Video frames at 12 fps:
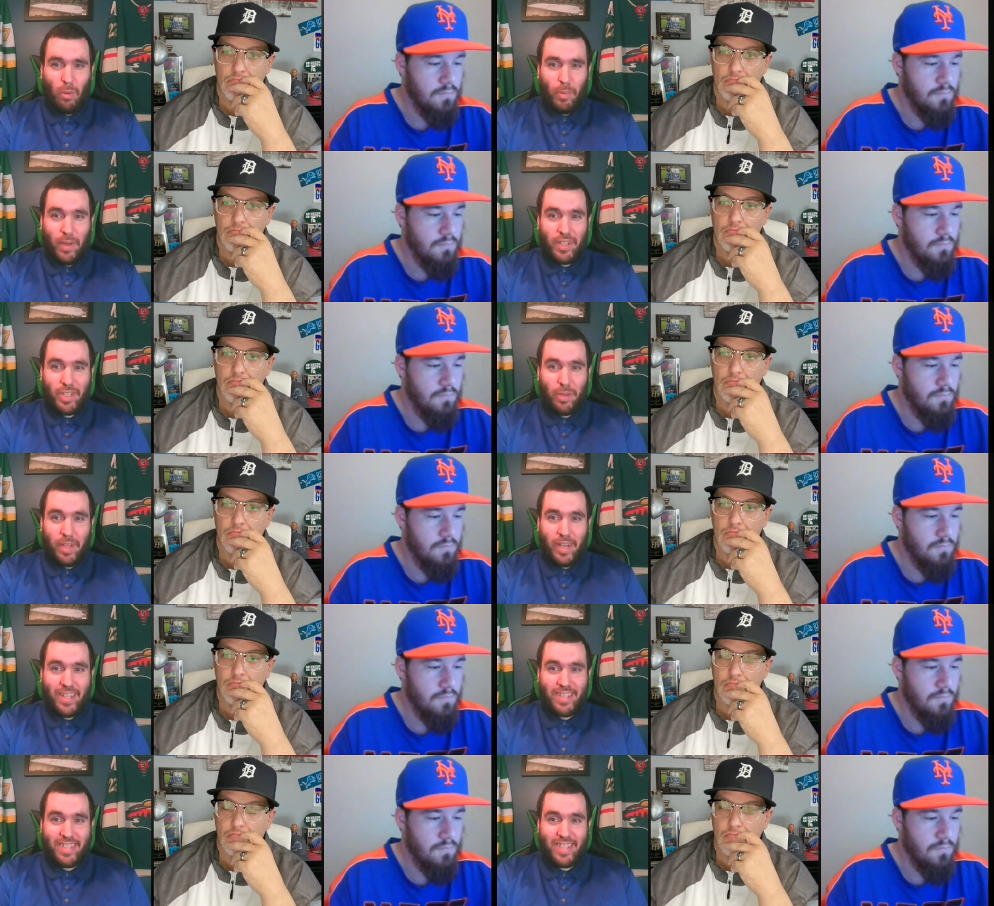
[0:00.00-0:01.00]
Speaker 1: 4.2
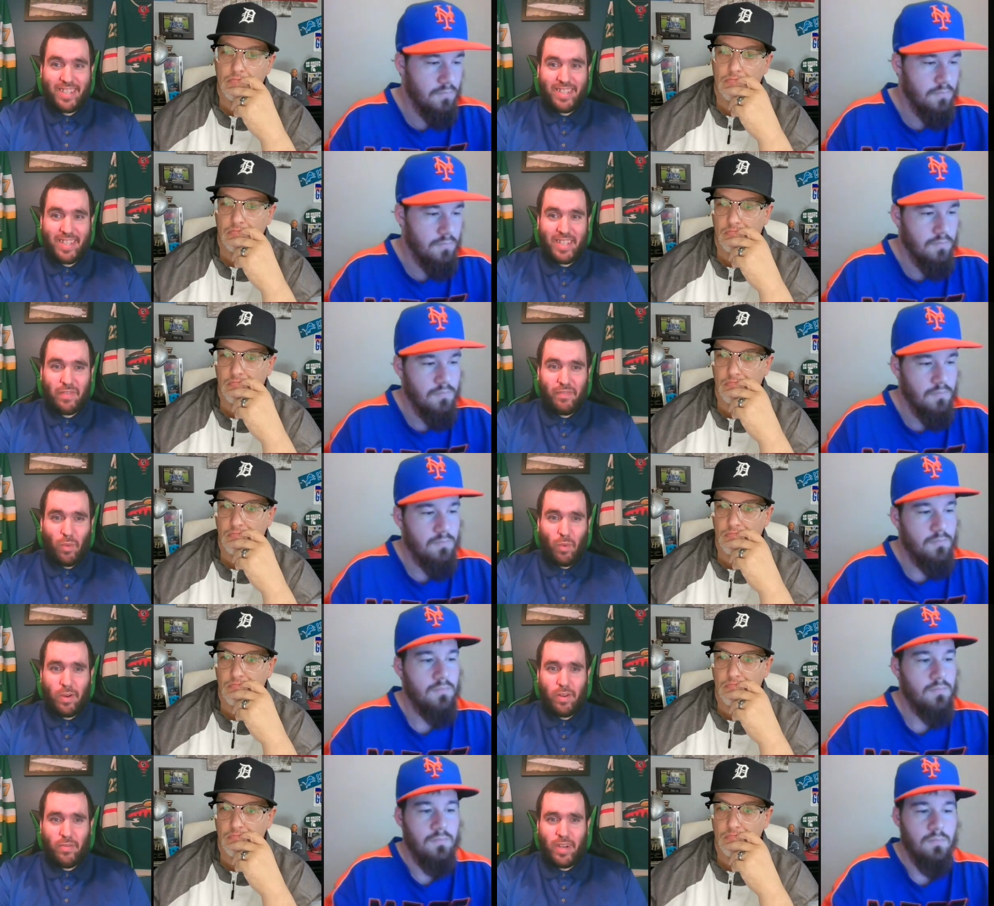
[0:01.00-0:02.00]
innings, six hits,
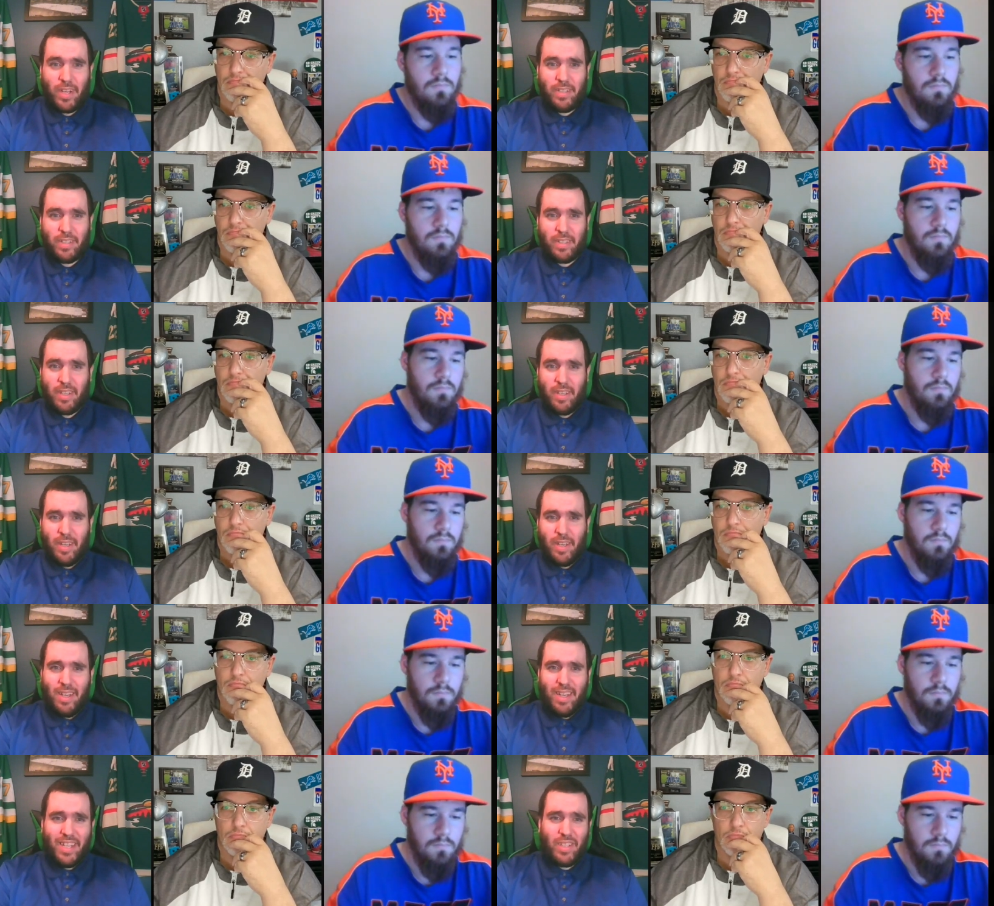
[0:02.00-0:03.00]
four in runs.
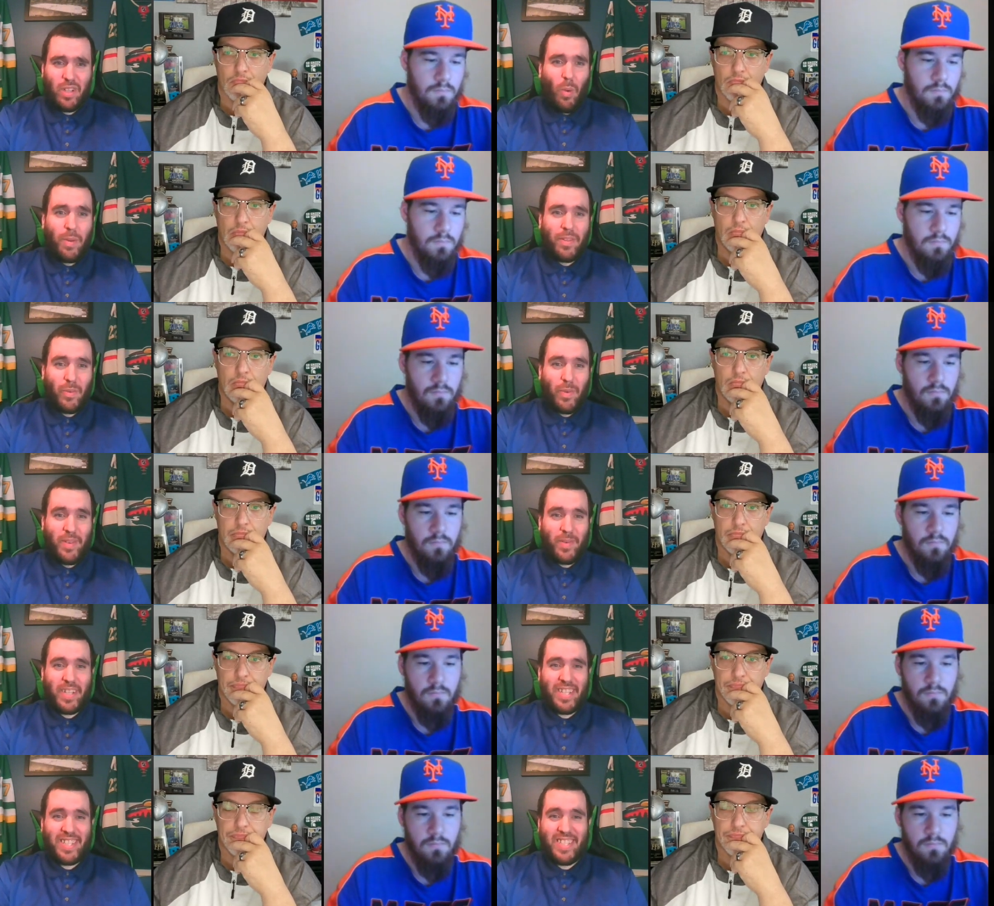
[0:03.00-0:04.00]
He's 0
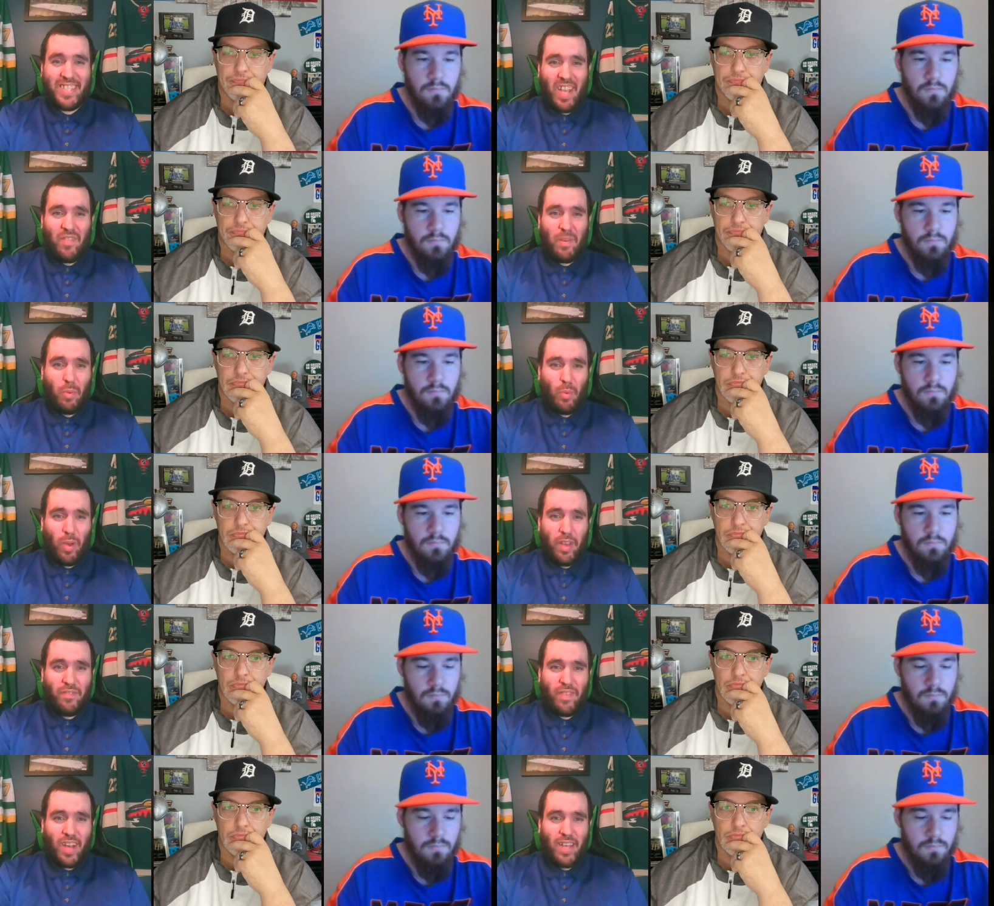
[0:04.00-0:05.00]
3 with a
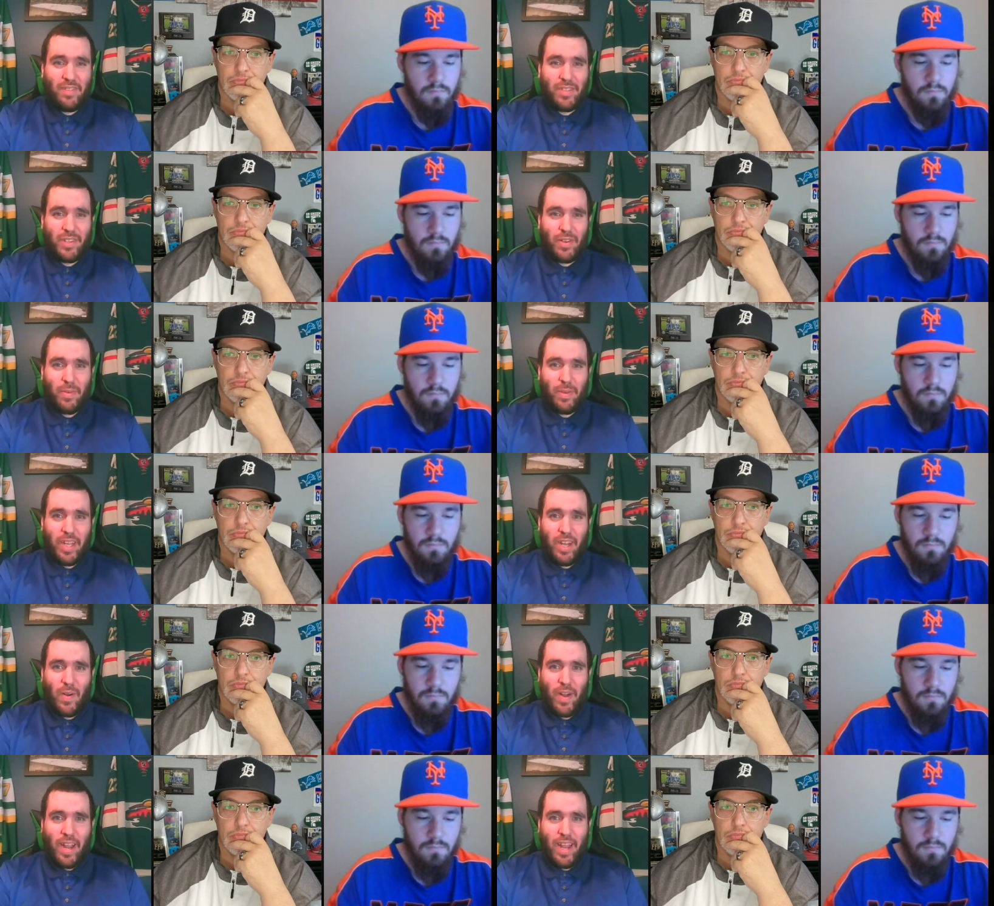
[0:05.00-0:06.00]
7.50
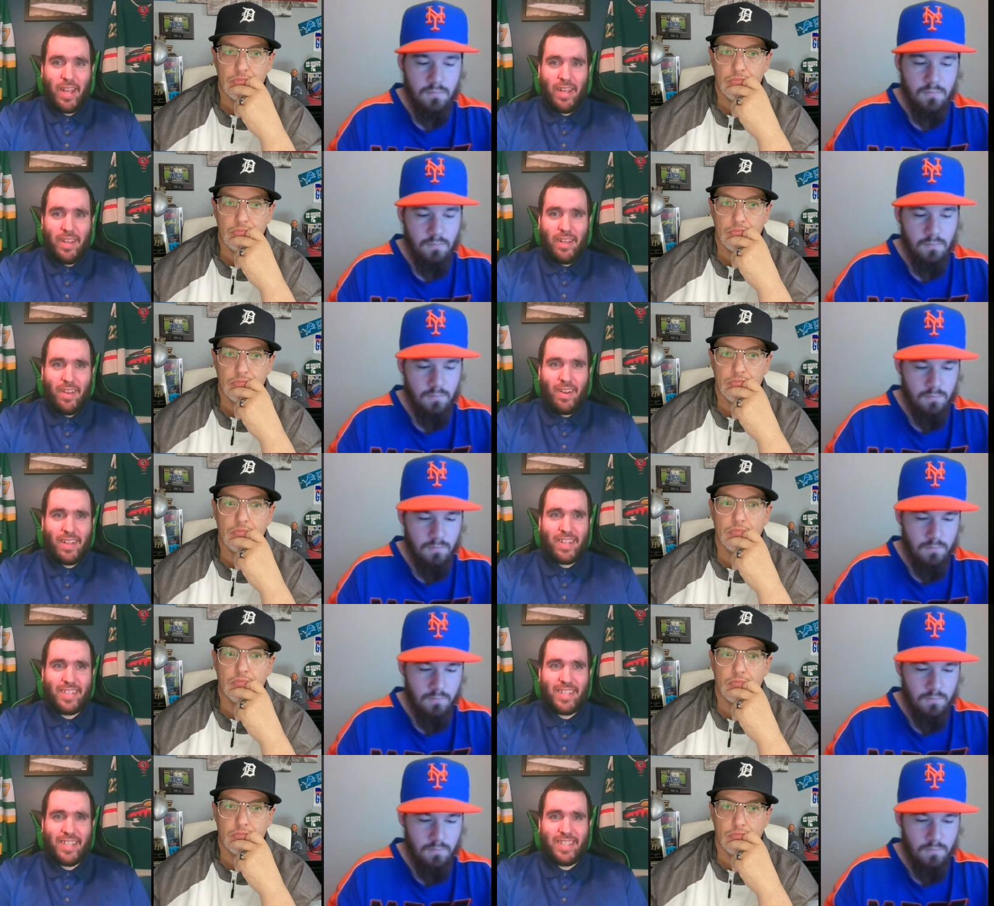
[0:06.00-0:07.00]
ERA
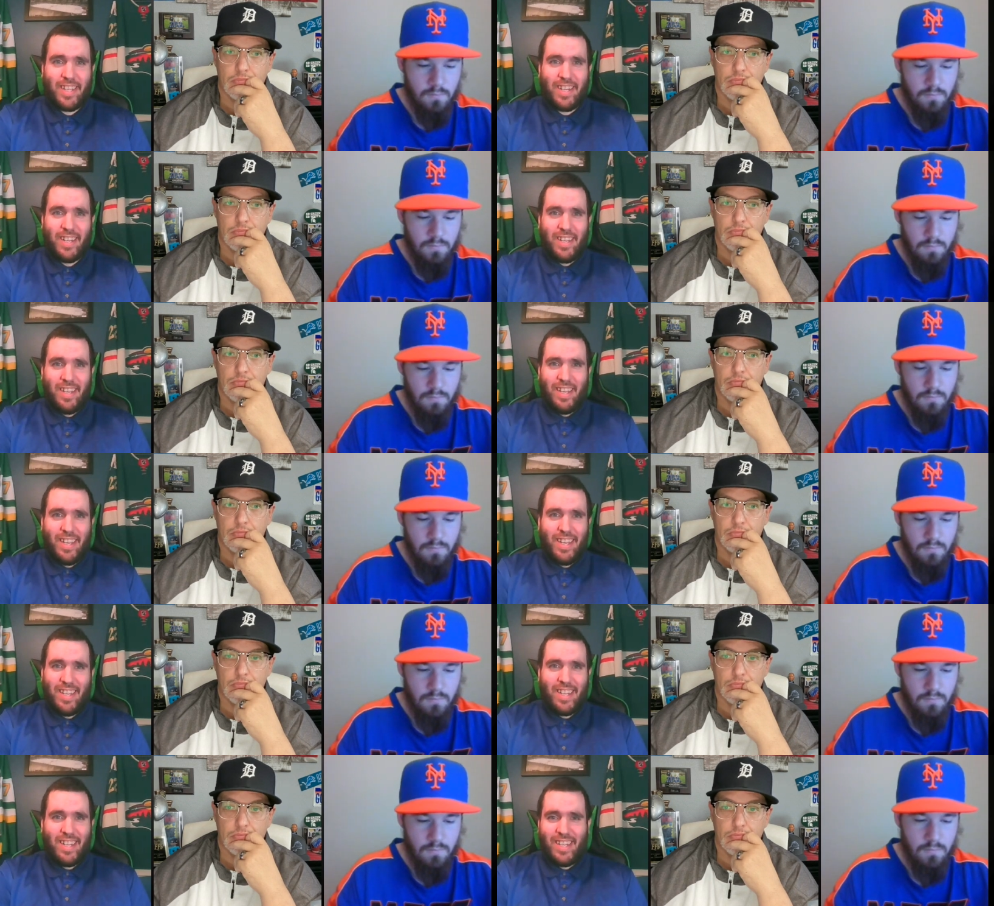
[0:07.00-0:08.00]
on the season.
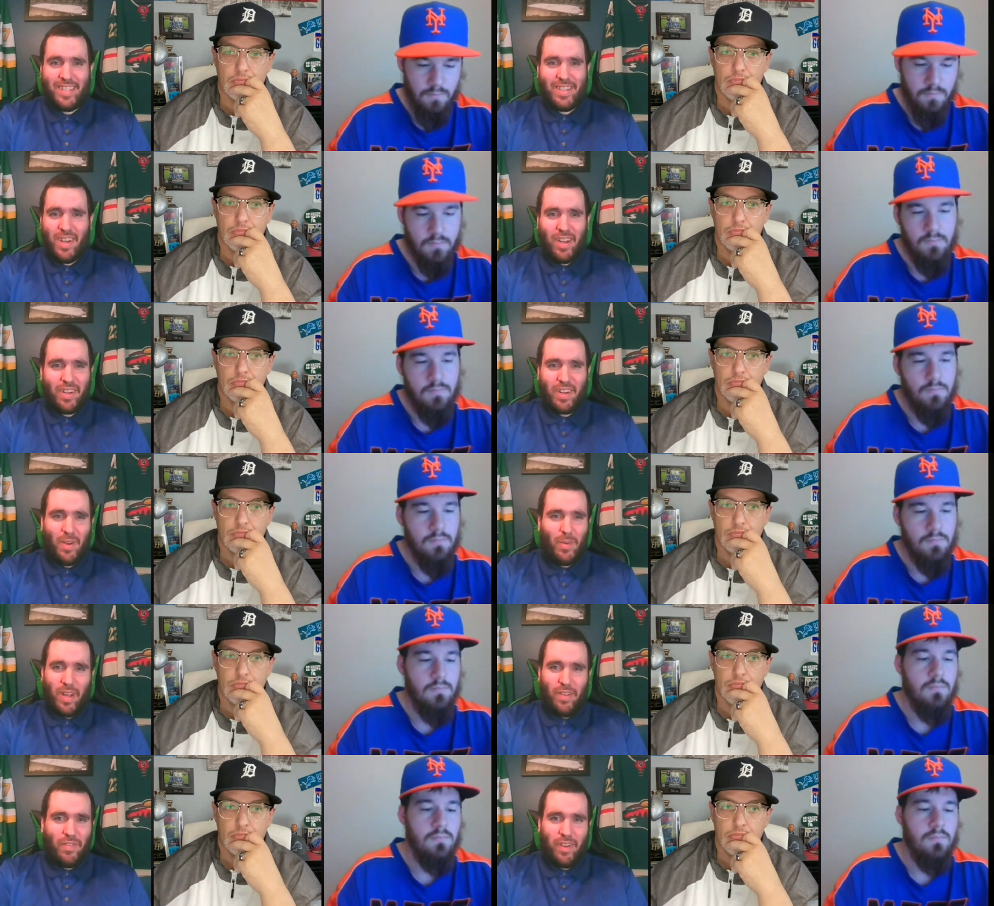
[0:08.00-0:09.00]
It has not
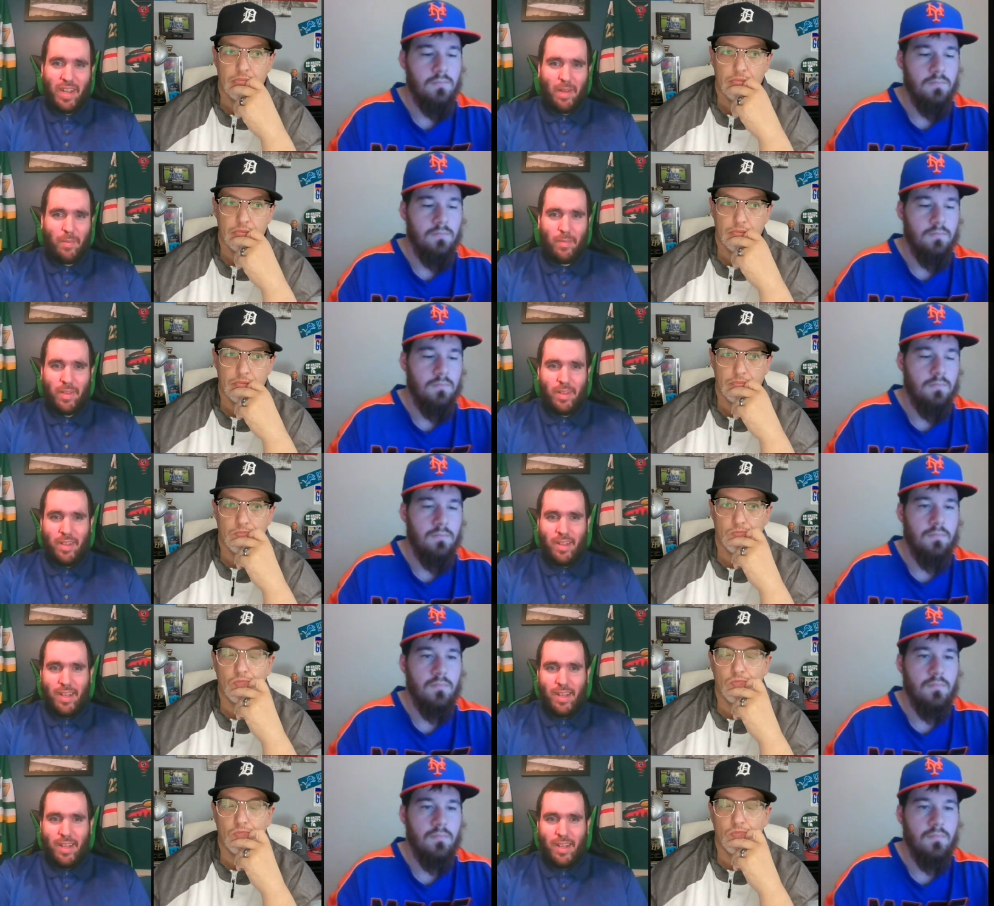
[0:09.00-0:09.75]
gone well for him.